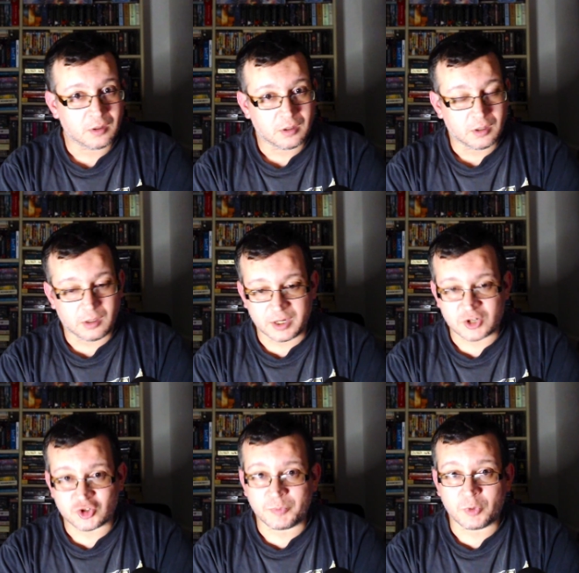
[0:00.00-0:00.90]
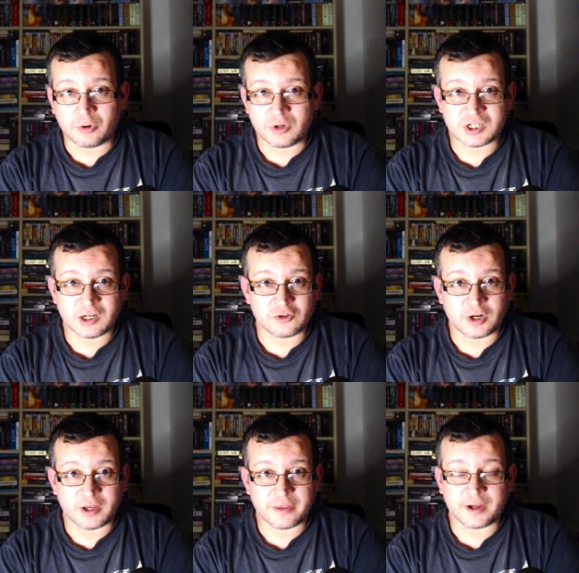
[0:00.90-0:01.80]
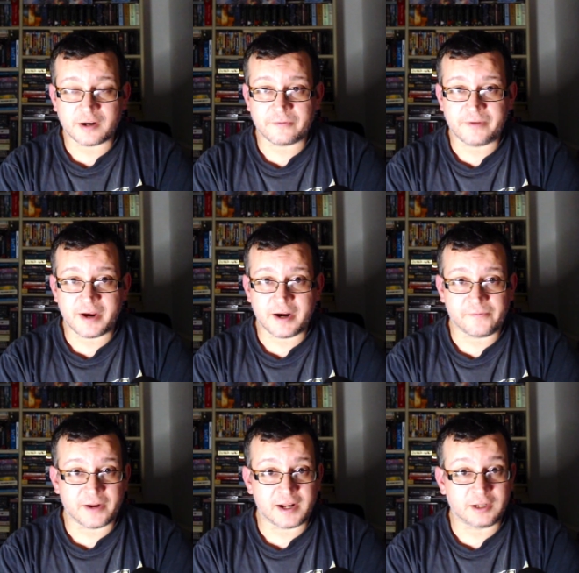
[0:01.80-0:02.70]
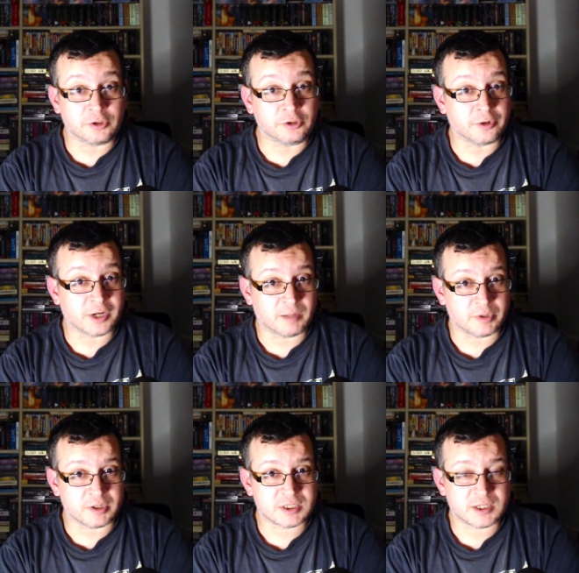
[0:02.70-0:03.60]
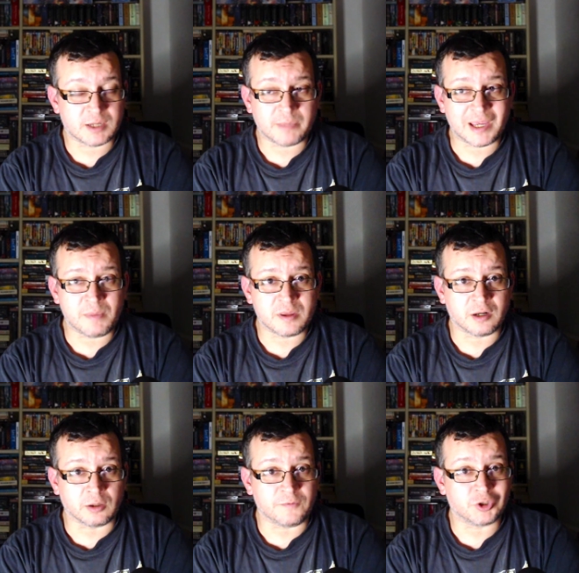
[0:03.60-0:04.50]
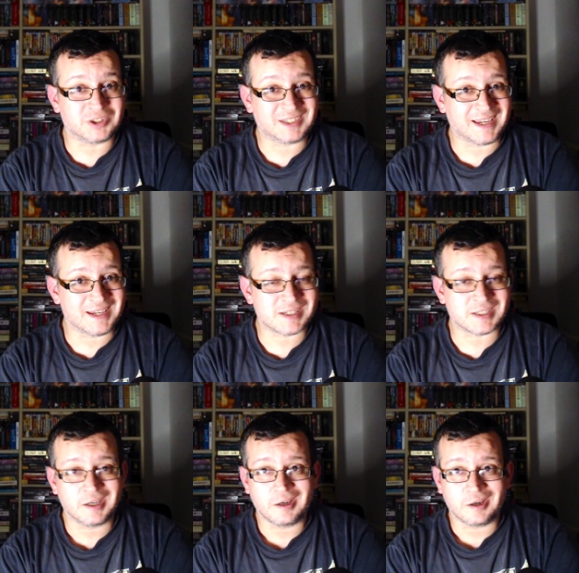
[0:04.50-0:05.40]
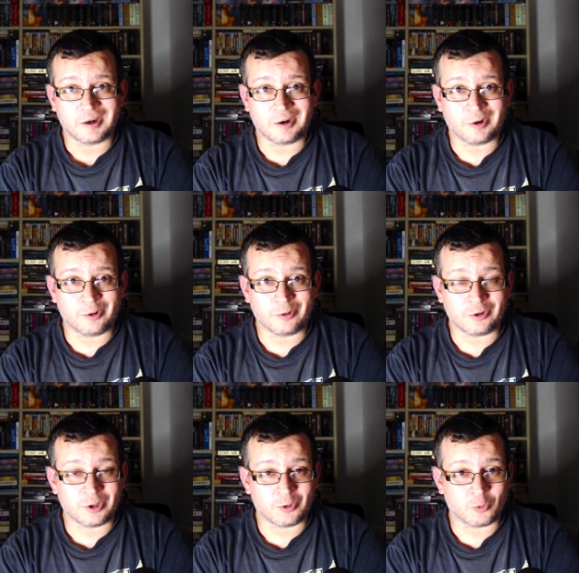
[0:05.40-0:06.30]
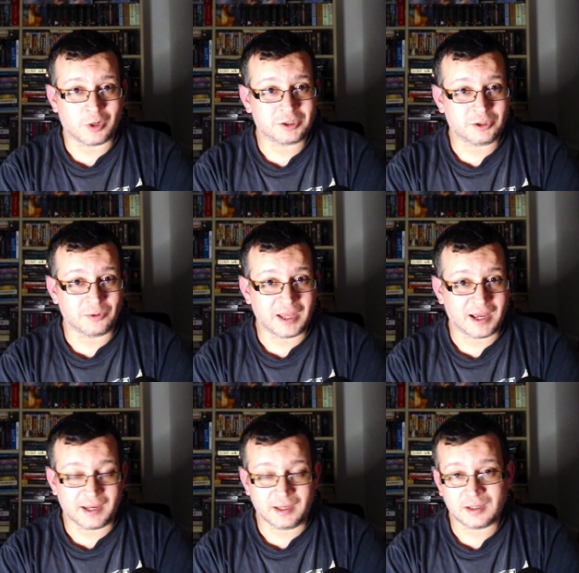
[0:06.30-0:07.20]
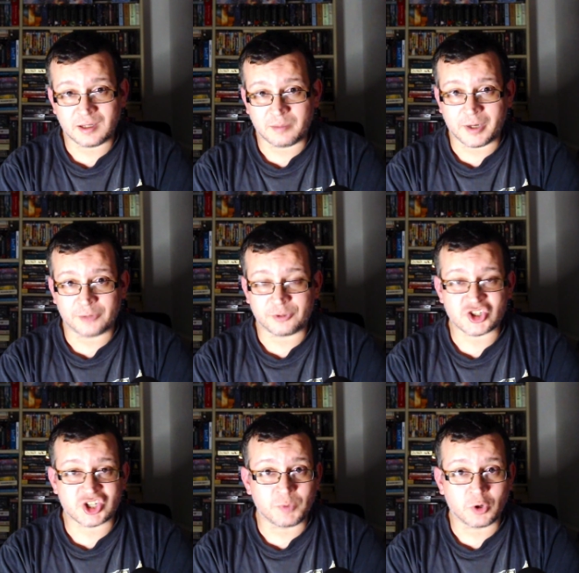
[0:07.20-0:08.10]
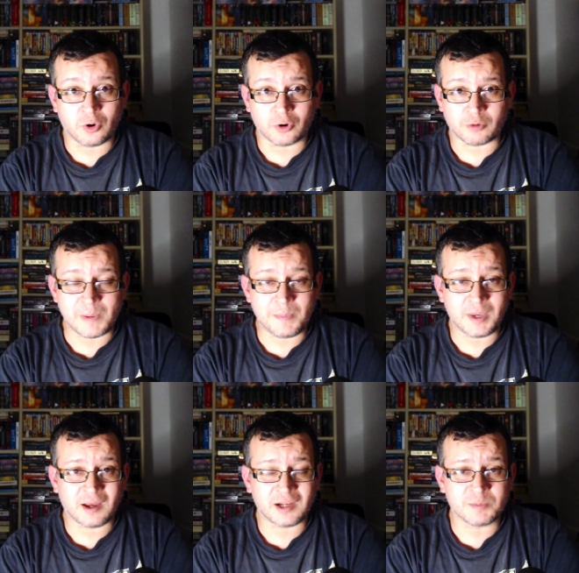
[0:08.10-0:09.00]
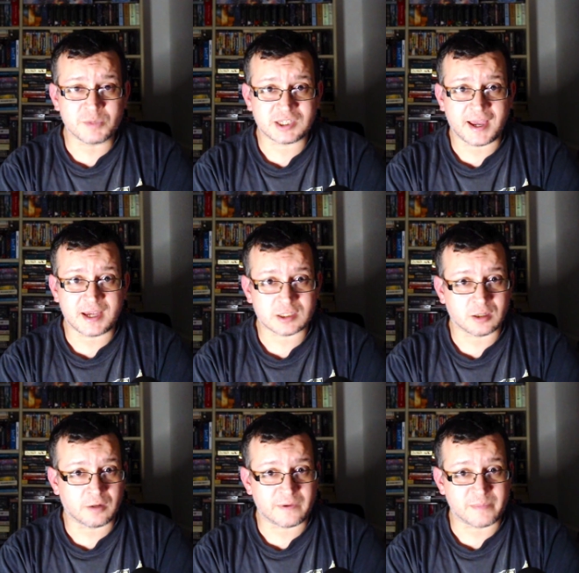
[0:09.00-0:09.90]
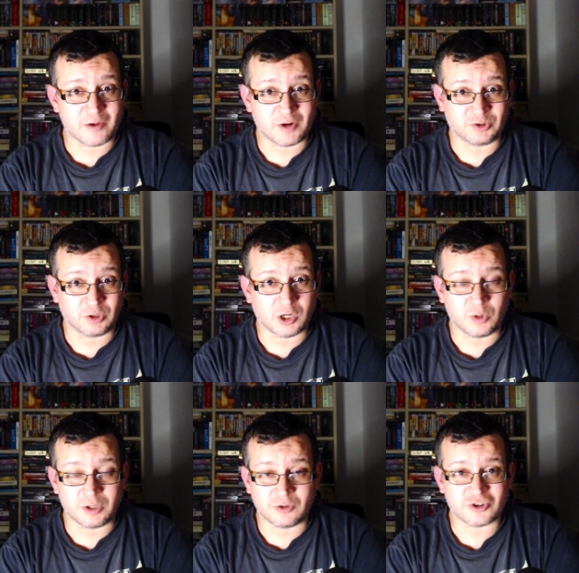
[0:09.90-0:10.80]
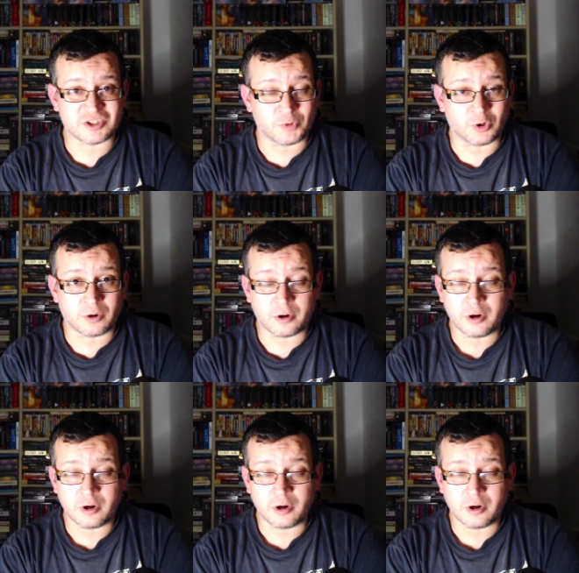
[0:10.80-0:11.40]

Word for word: uh, extreme horror genre that are very friendly to newcomers and maybe they'll give you a taste on what you like about extreme horror maybe a little test of am I ready to go into extreme horror